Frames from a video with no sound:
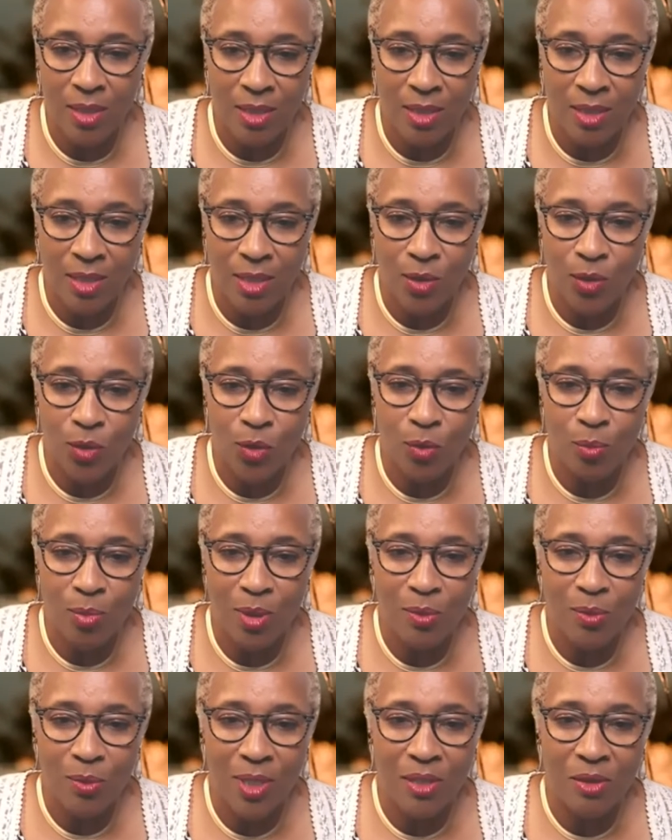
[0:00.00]
you'll
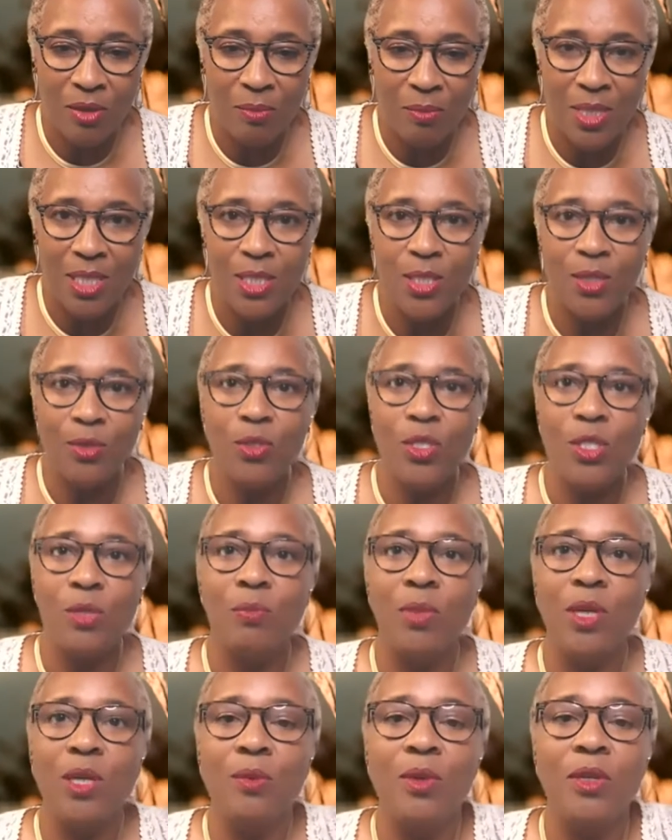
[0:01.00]
be with me. So just
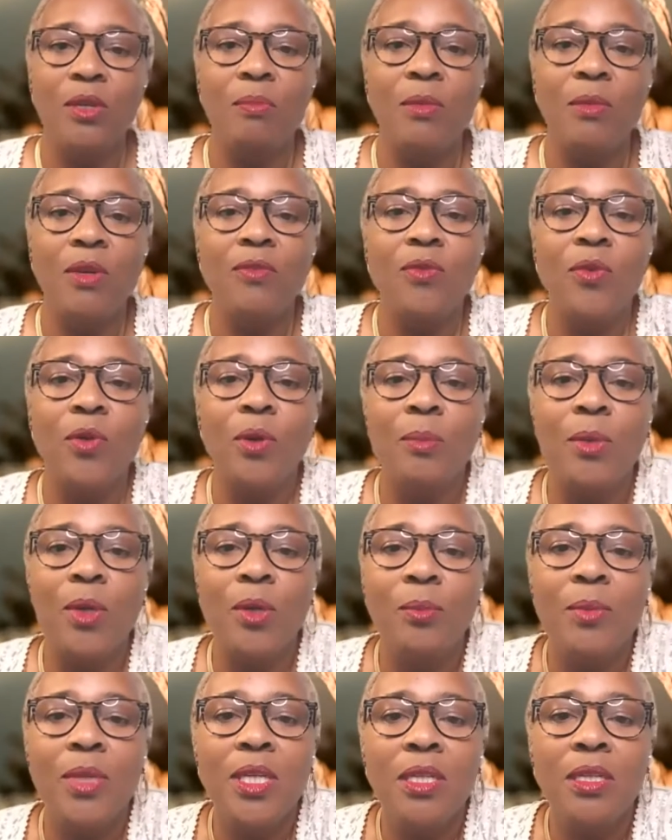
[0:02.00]
bear with me for a
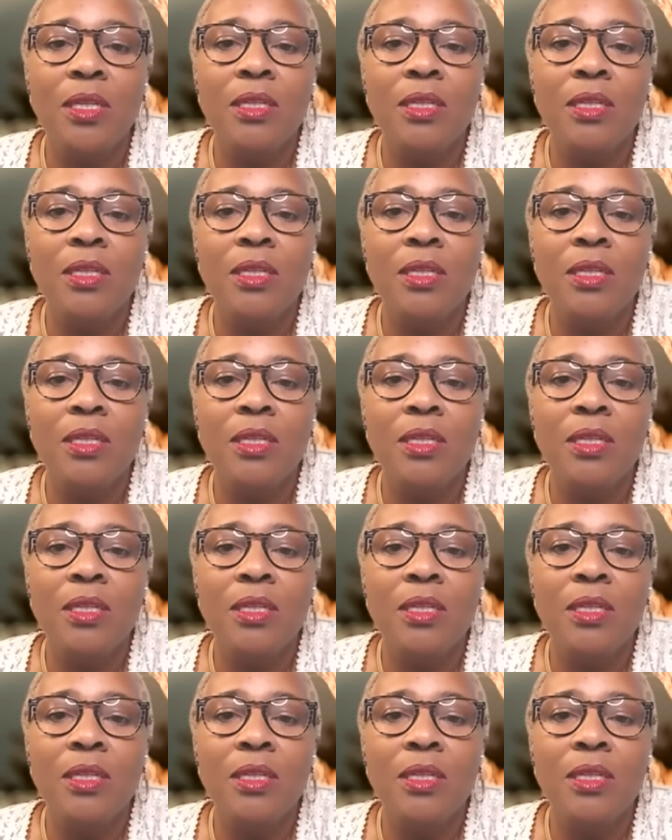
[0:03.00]
moment.